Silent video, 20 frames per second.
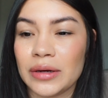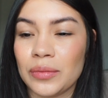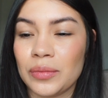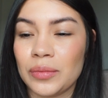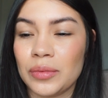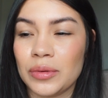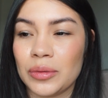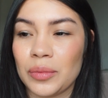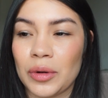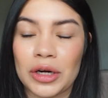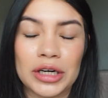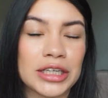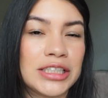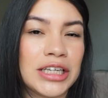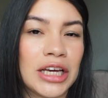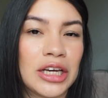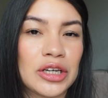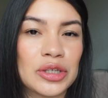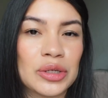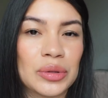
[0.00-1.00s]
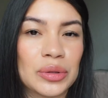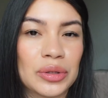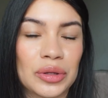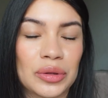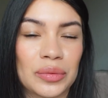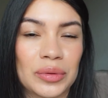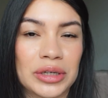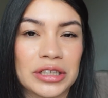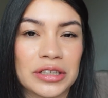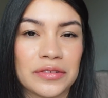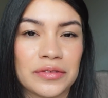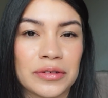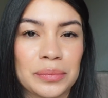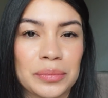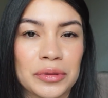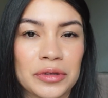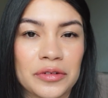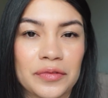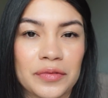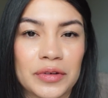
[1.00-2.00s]
would want to take 2 to 3
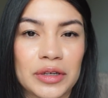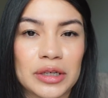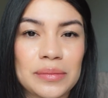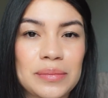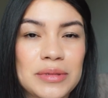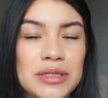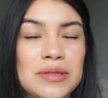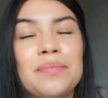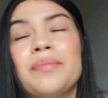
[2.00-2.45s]
different perfumes,